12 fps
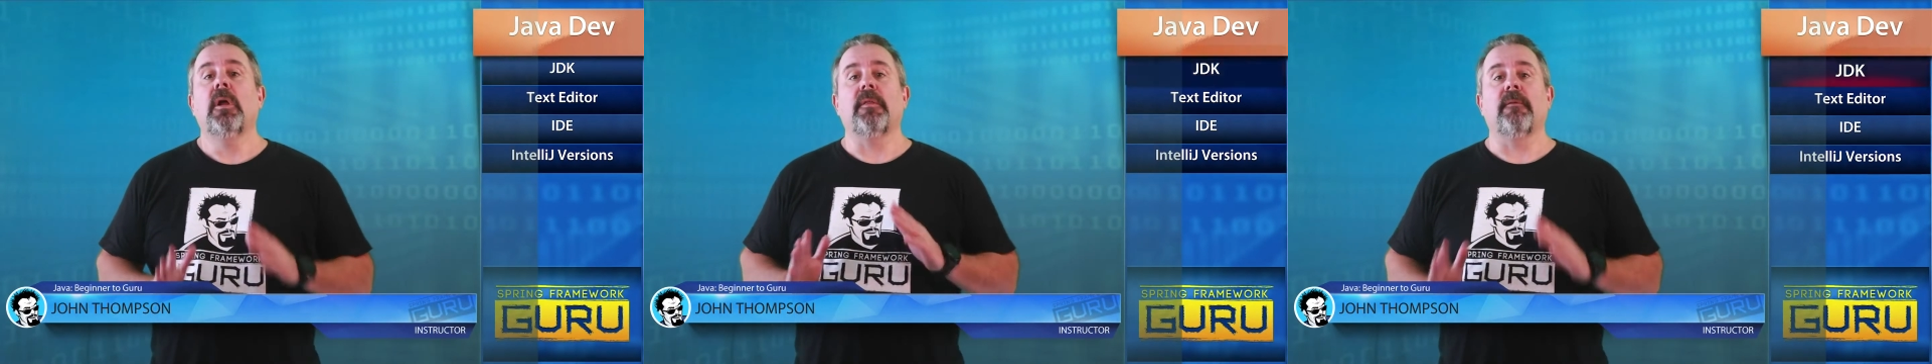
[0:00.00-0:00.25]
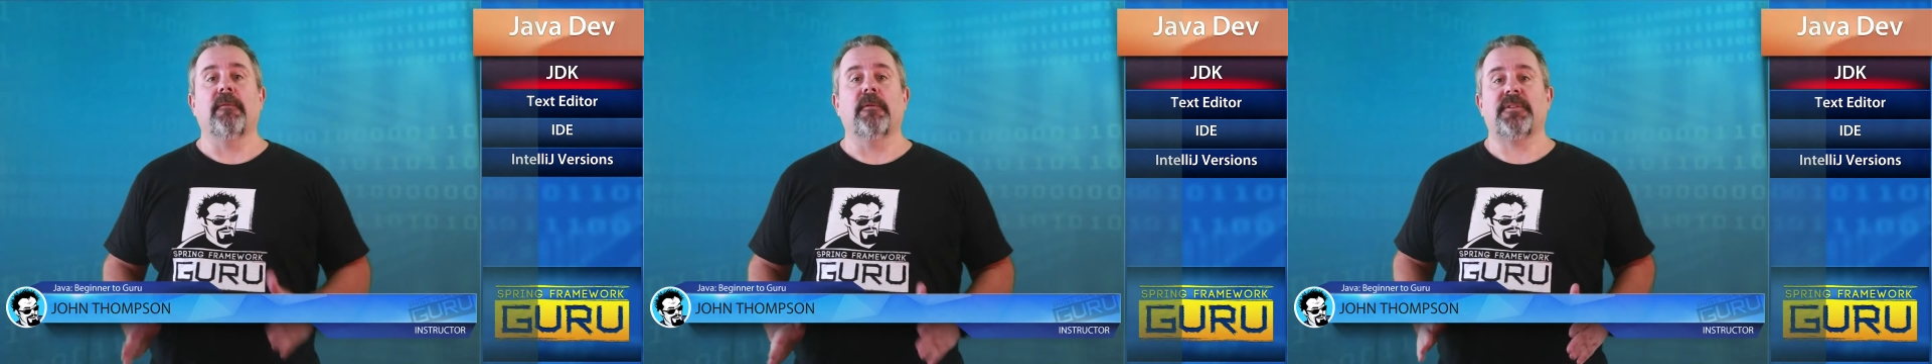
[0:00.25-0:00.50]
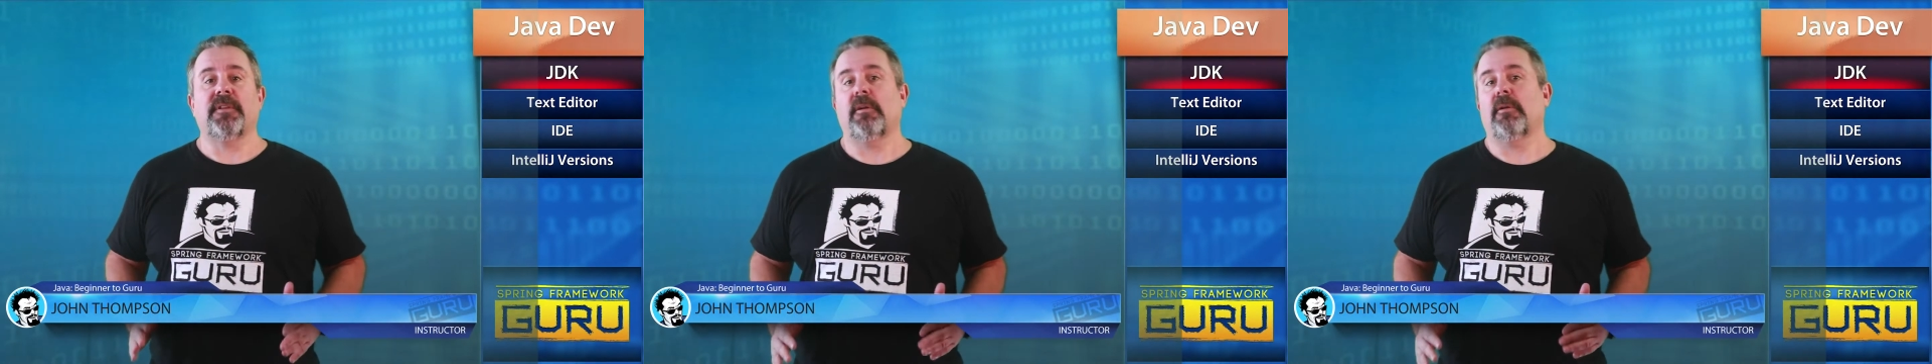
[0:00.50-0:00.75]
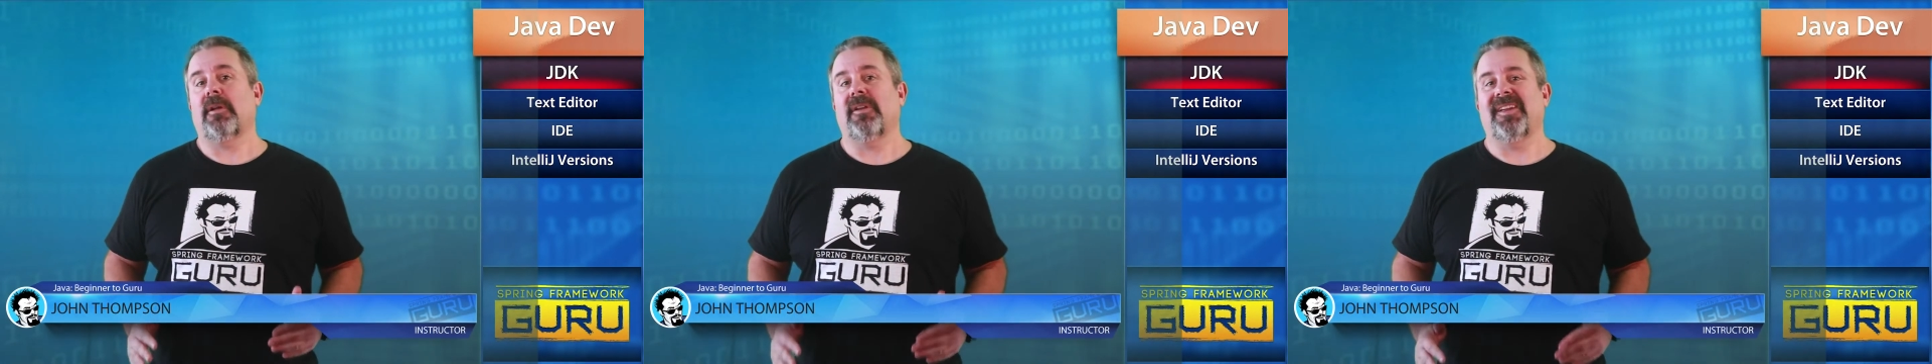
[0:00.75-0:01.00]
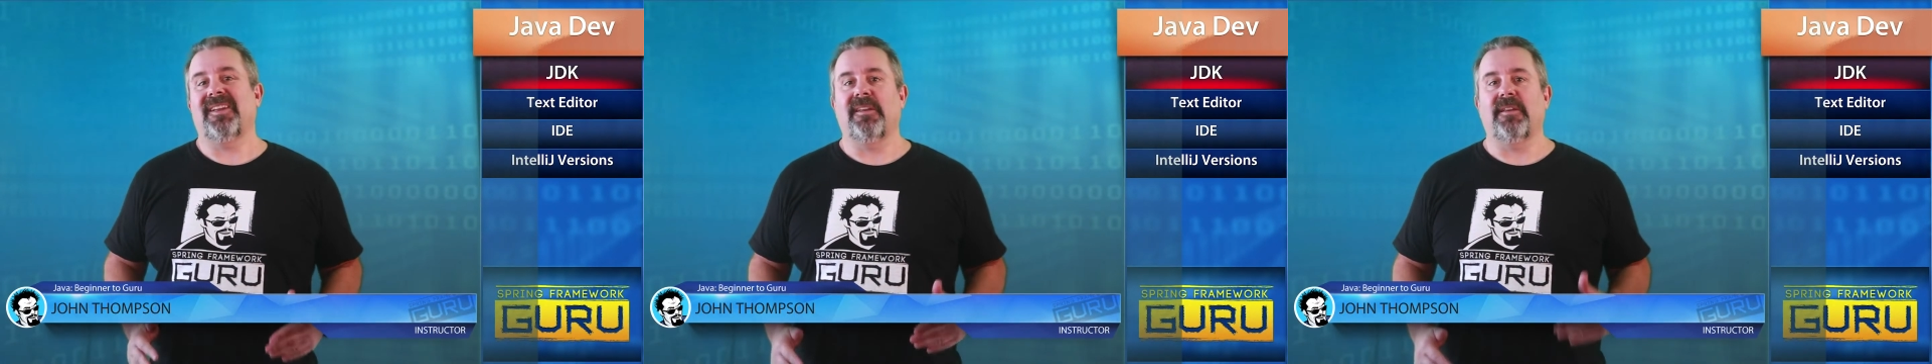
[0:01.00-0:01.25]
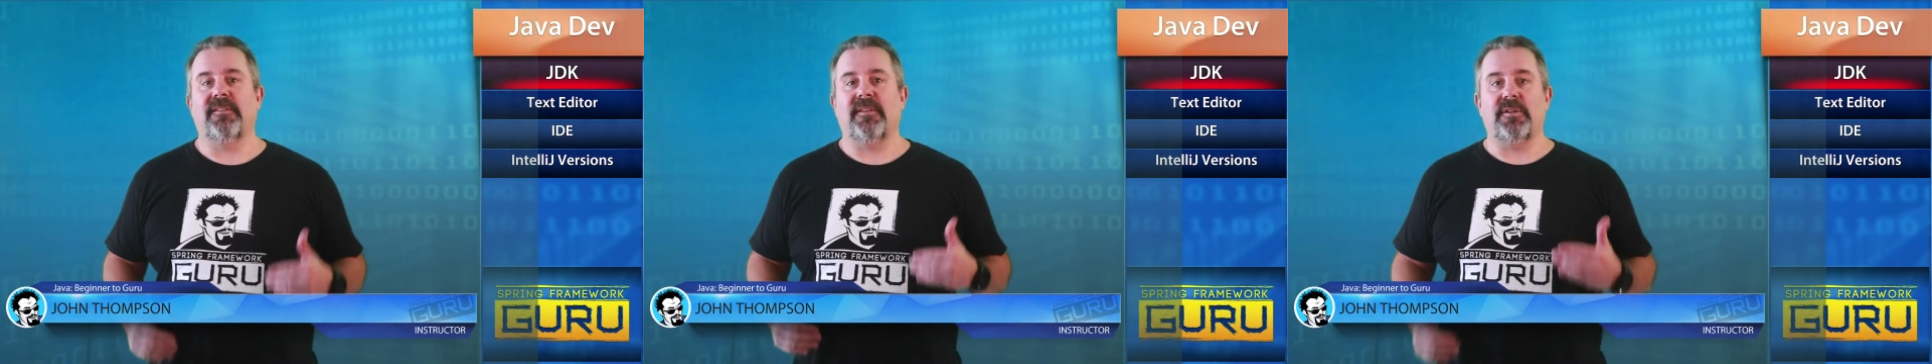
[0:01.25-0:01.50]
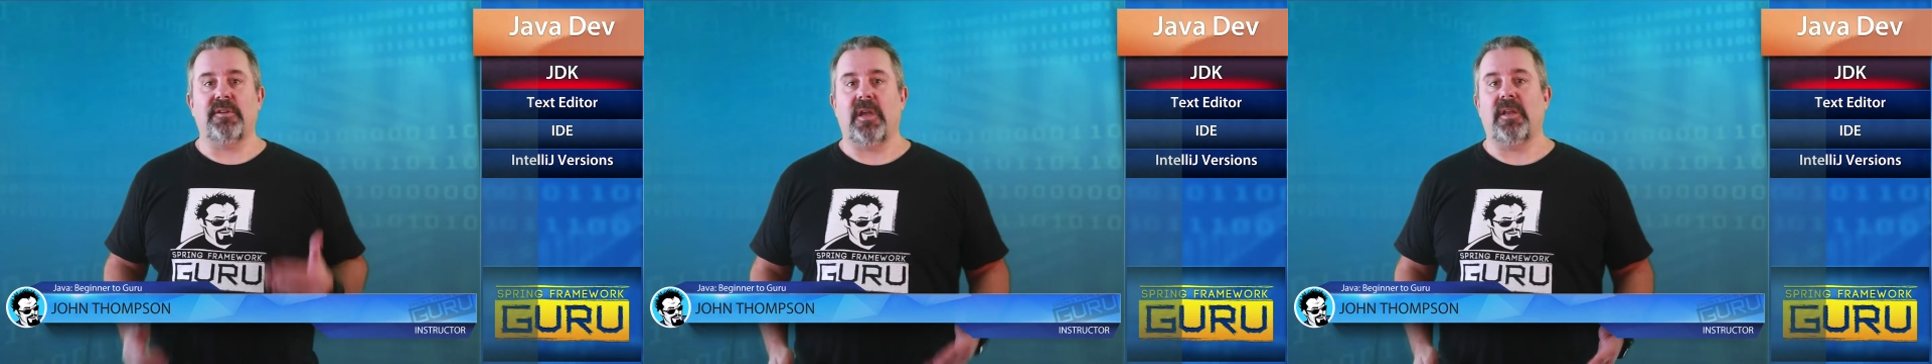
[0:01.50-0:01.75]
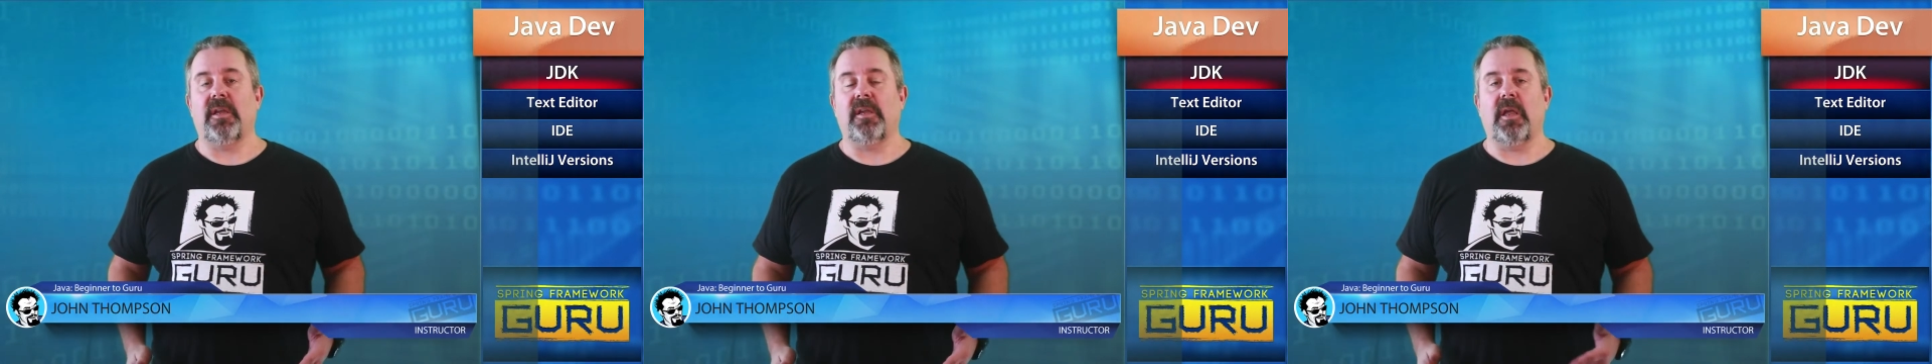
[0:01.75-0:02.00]
The first thing you're going to need is a
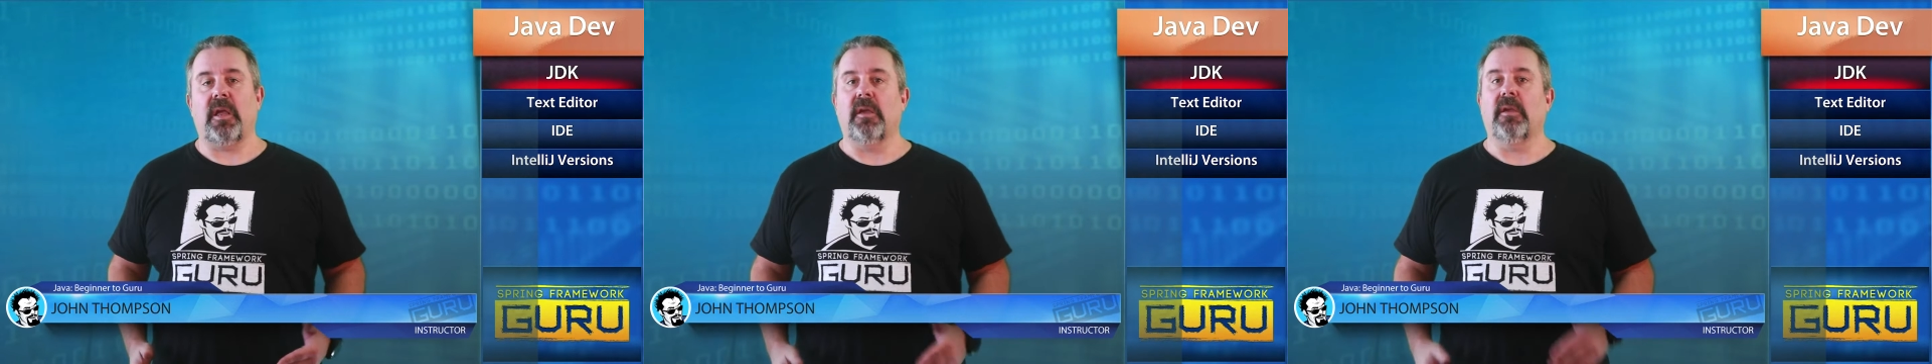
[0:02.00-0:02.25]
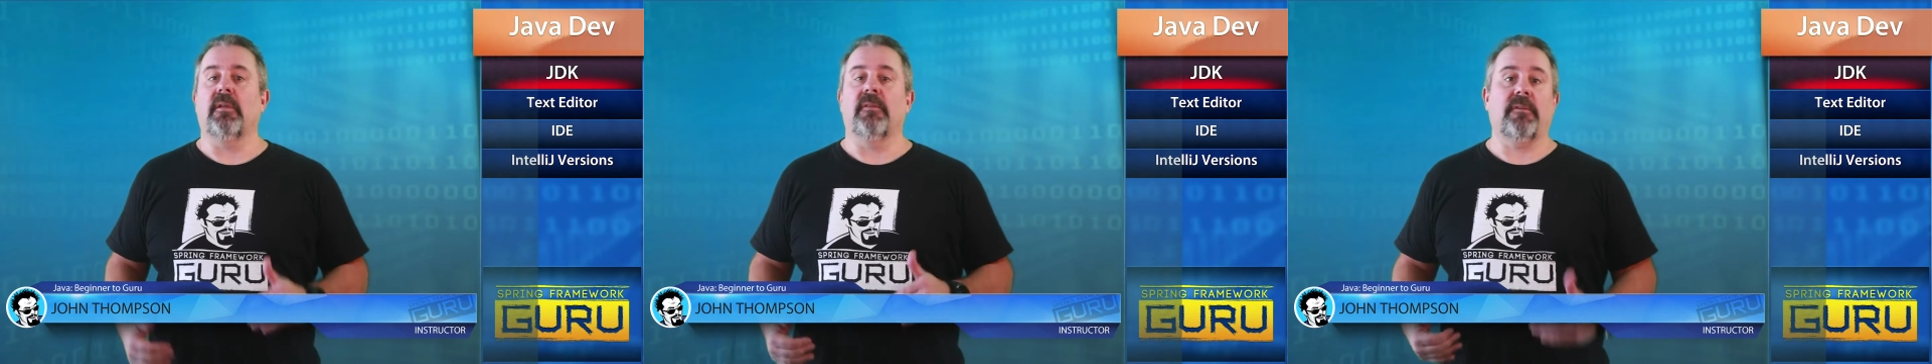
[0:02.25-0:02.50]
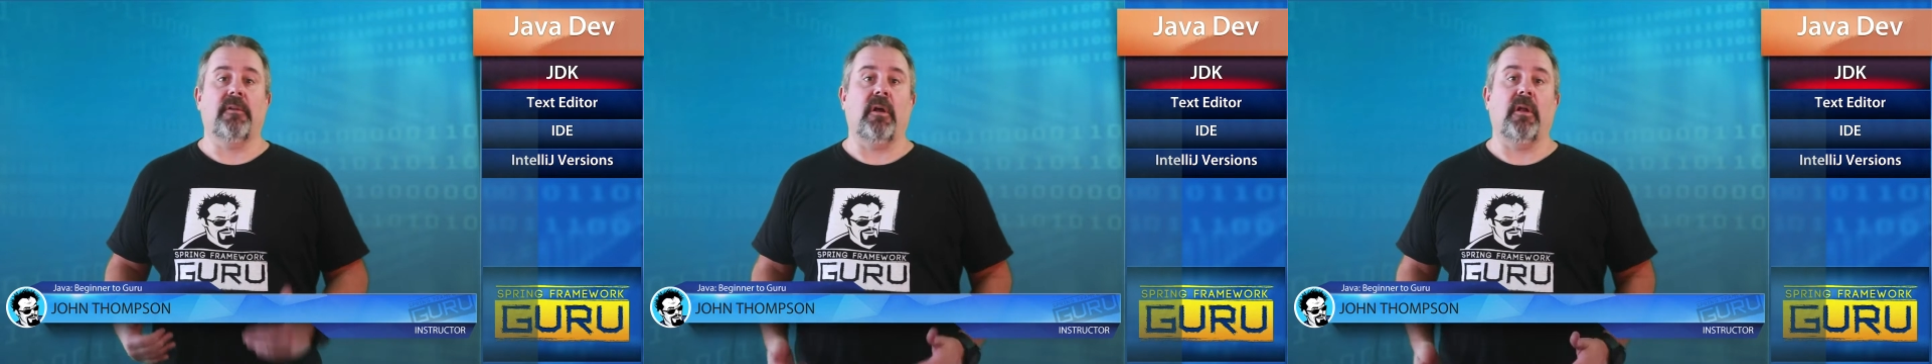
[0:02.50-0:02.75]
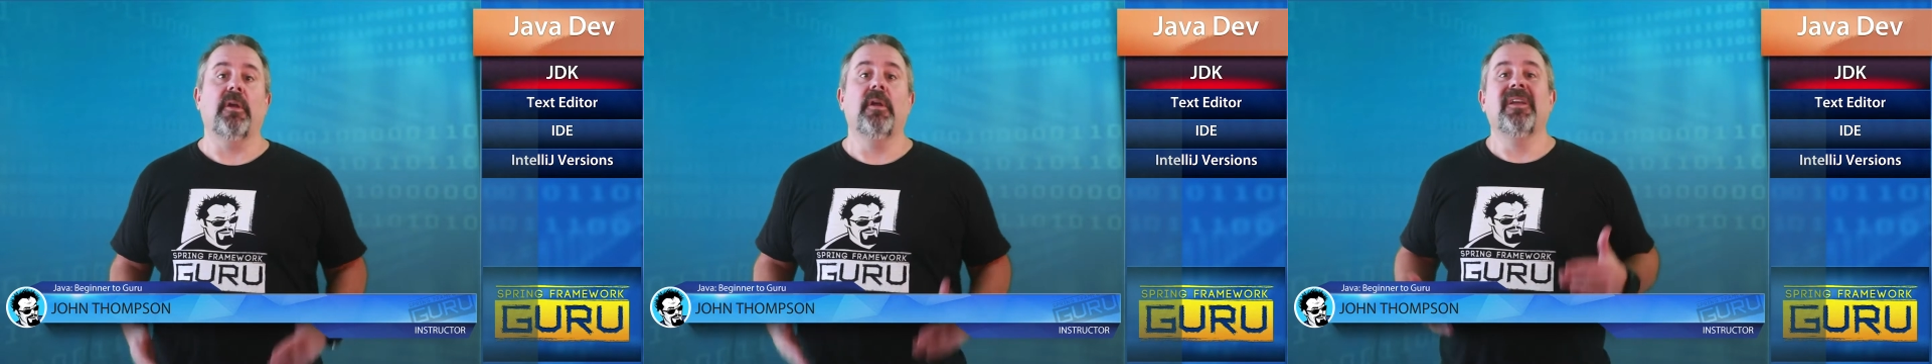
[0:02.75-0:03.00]
JDK installed.